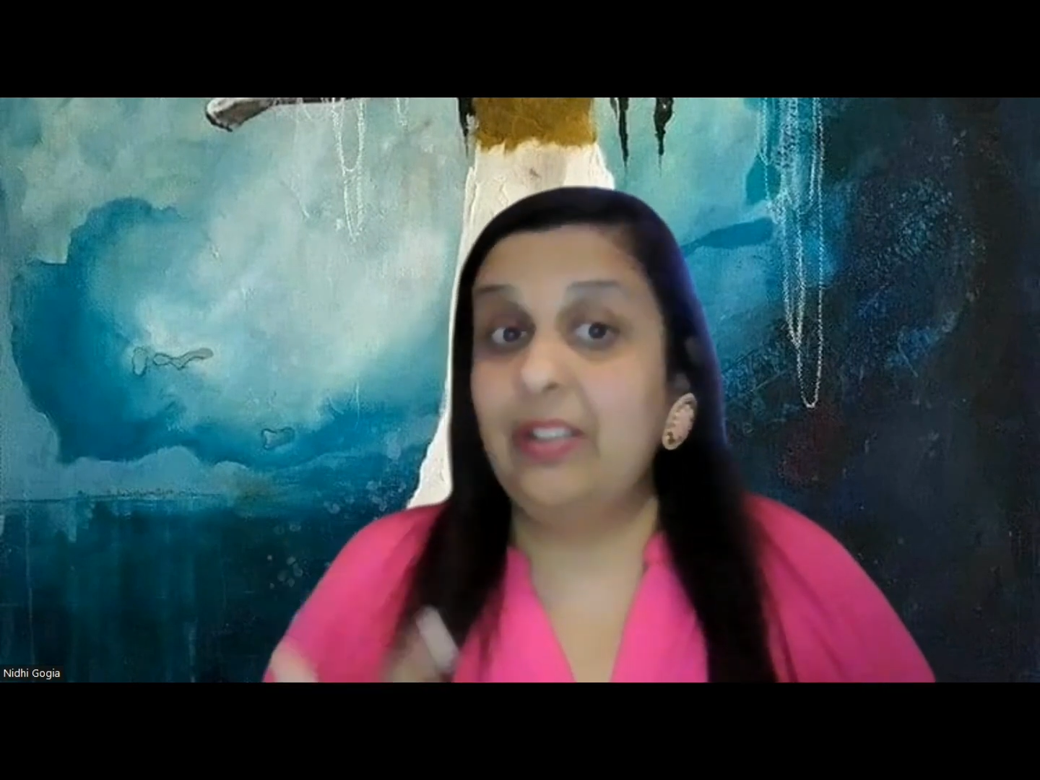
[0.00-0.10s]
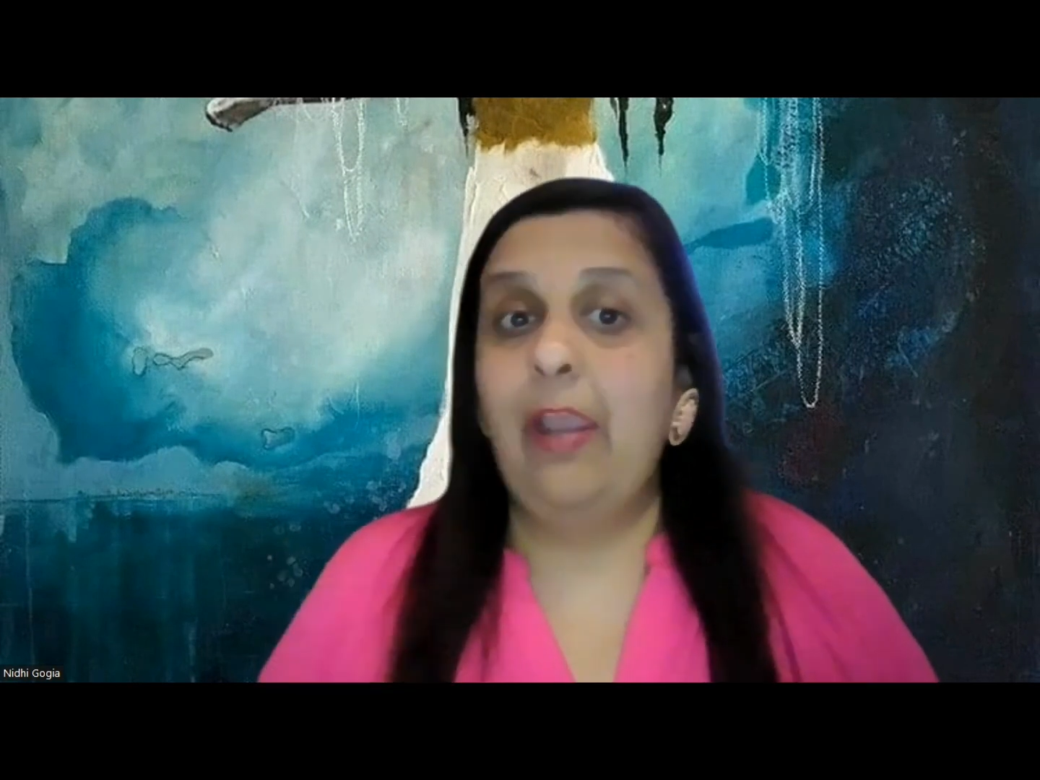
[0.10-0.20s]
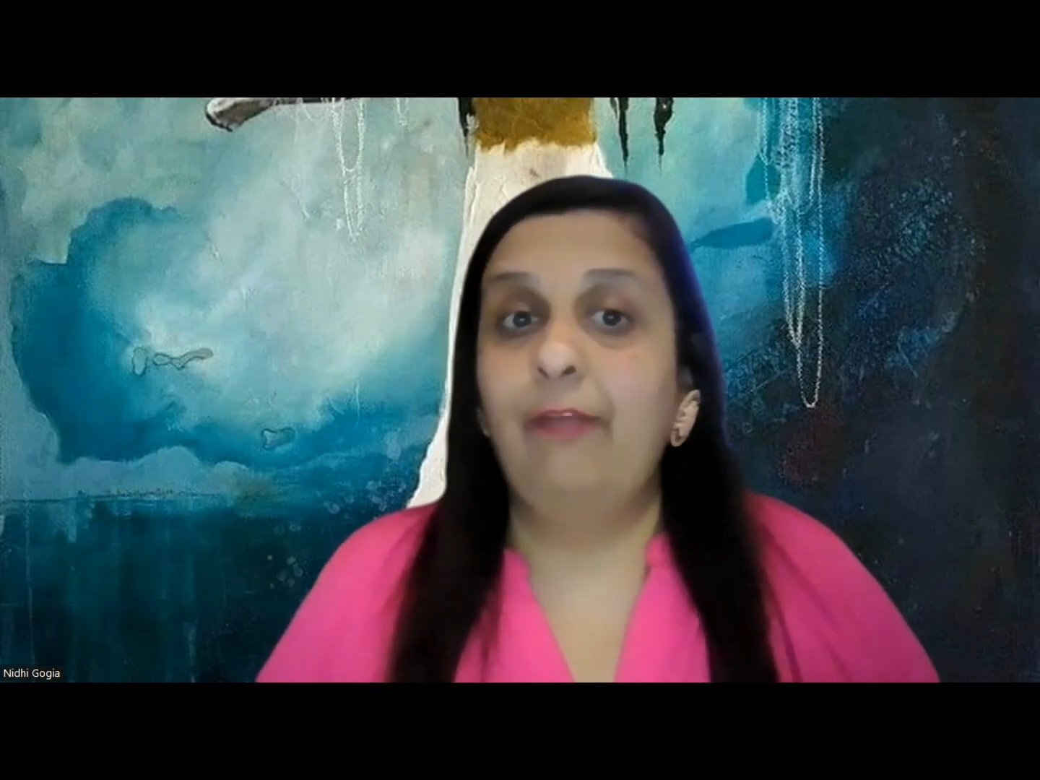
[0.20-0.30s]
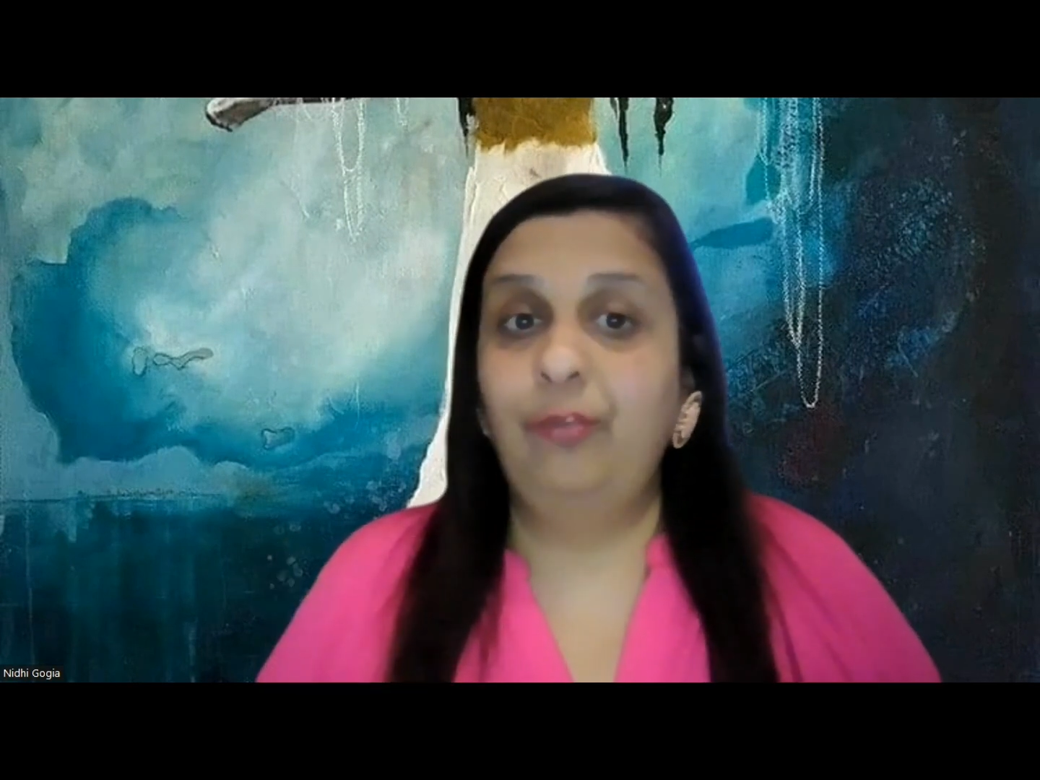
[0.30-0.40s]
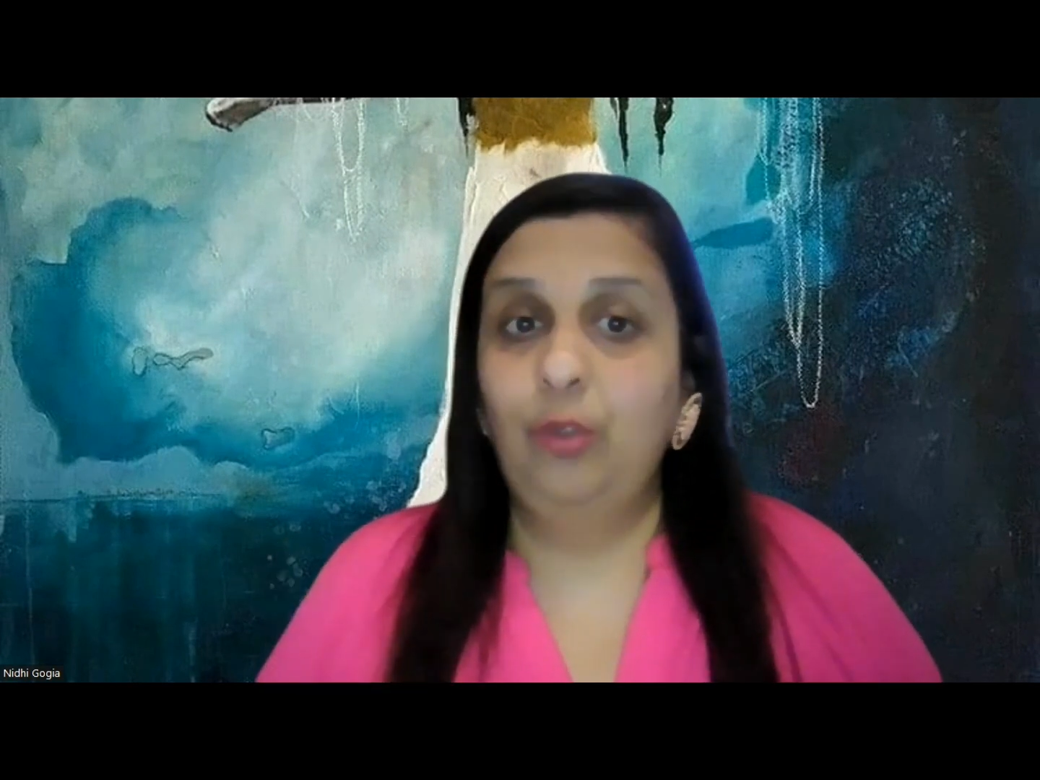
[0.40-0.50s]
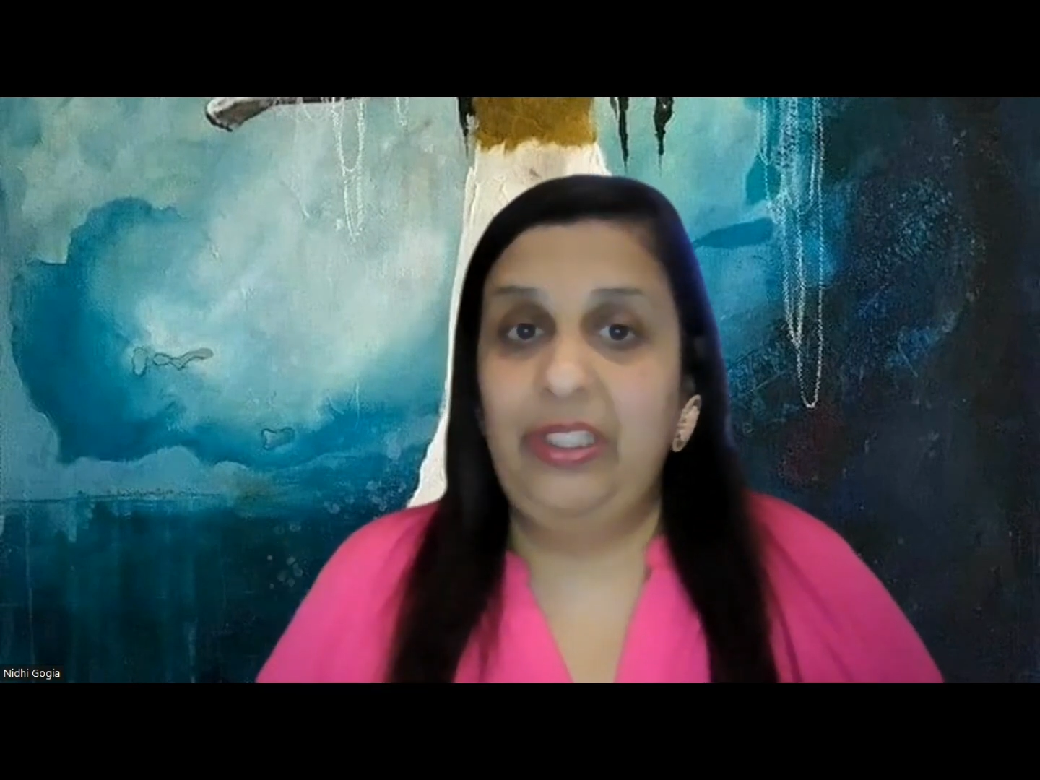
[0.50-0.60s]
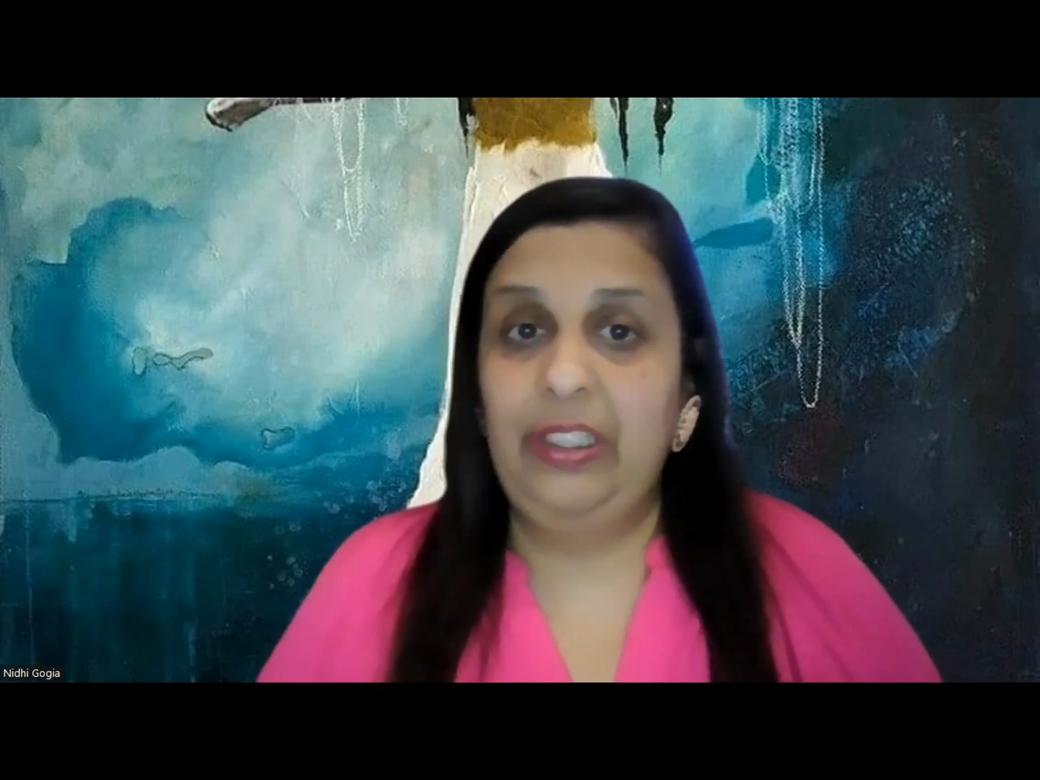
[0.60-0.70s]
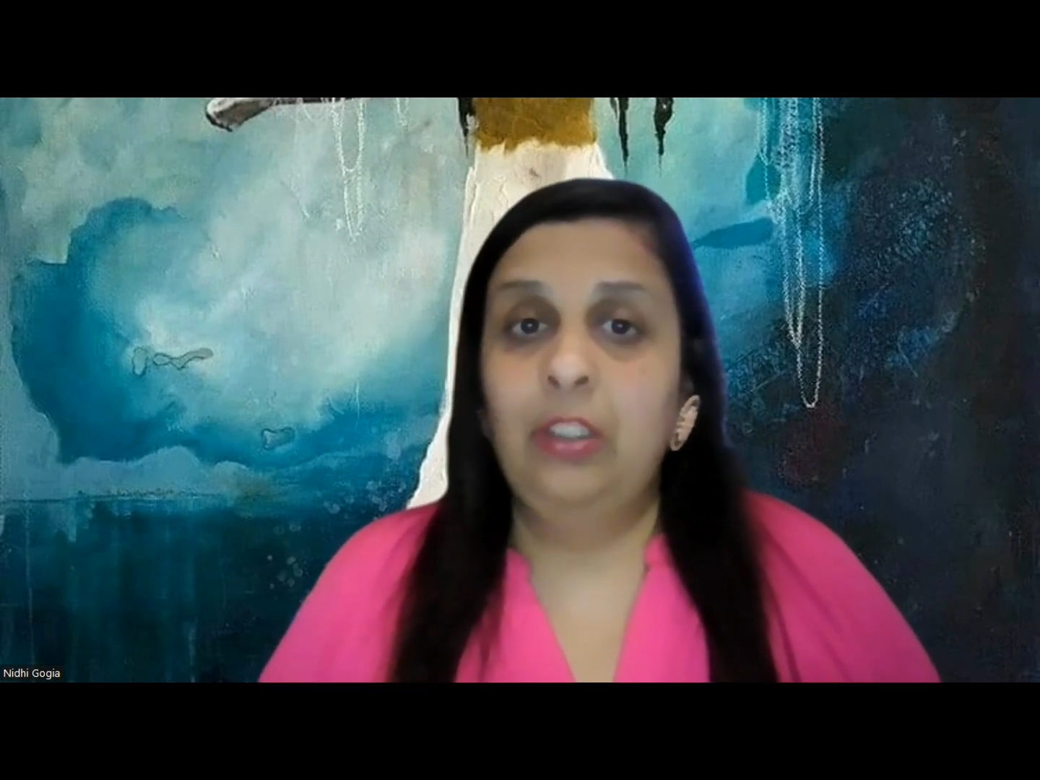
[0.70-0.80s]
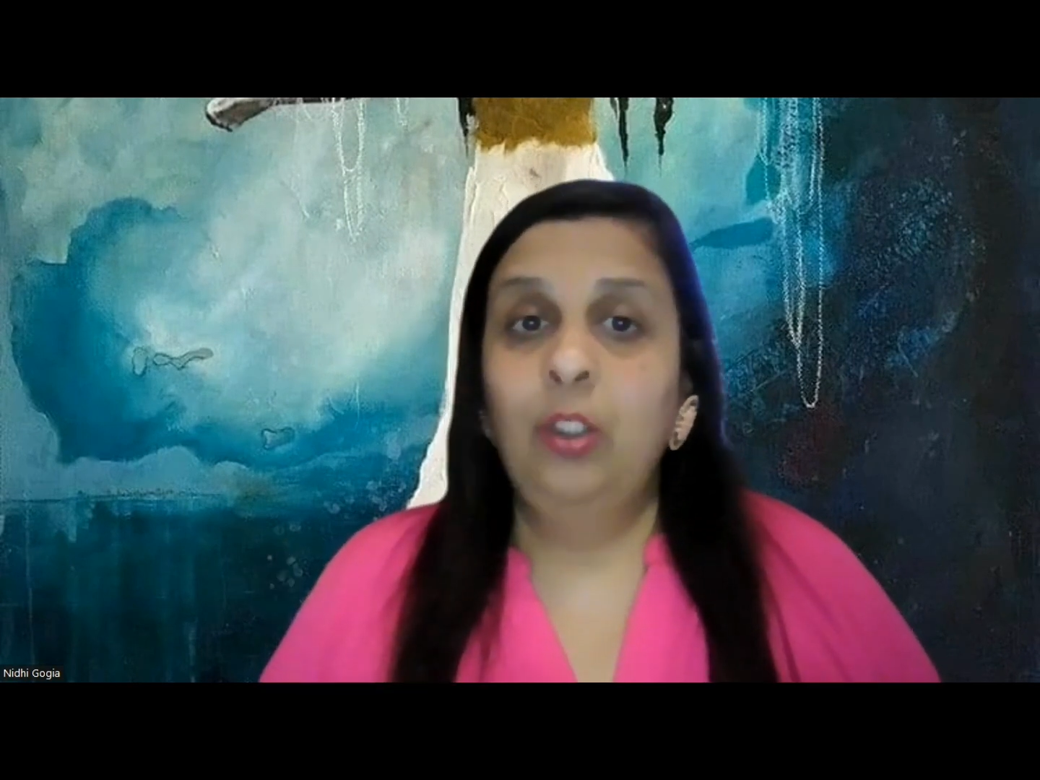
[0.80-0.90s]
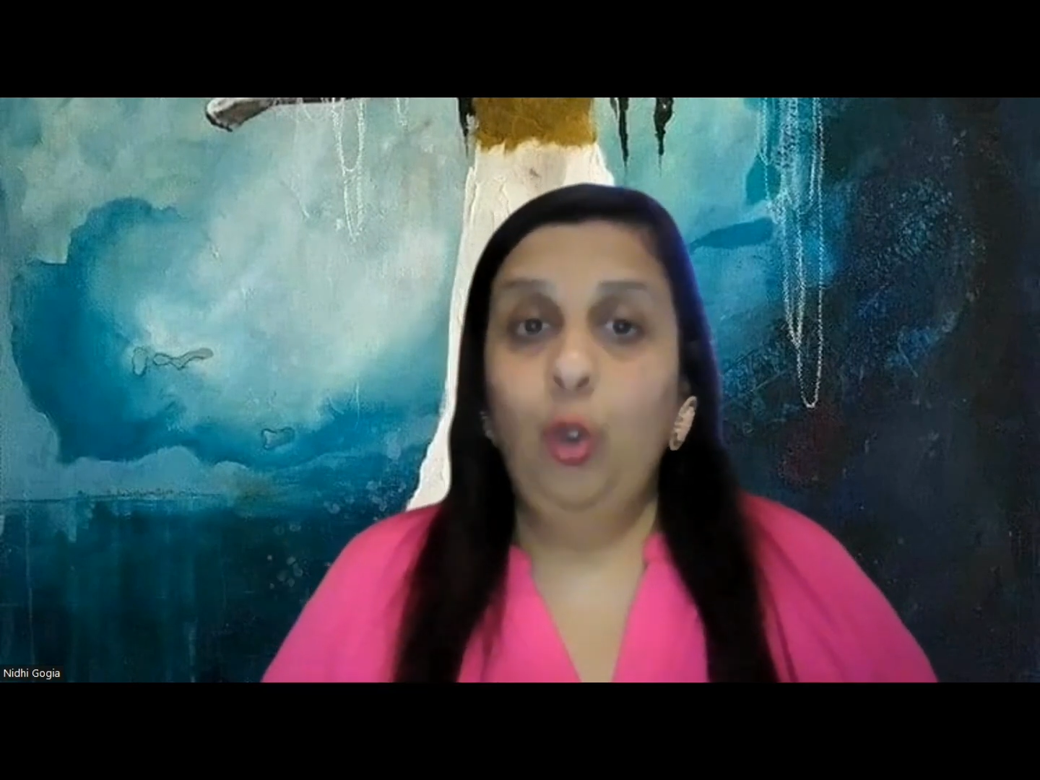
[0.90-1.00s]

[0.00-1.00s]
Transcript: carefully.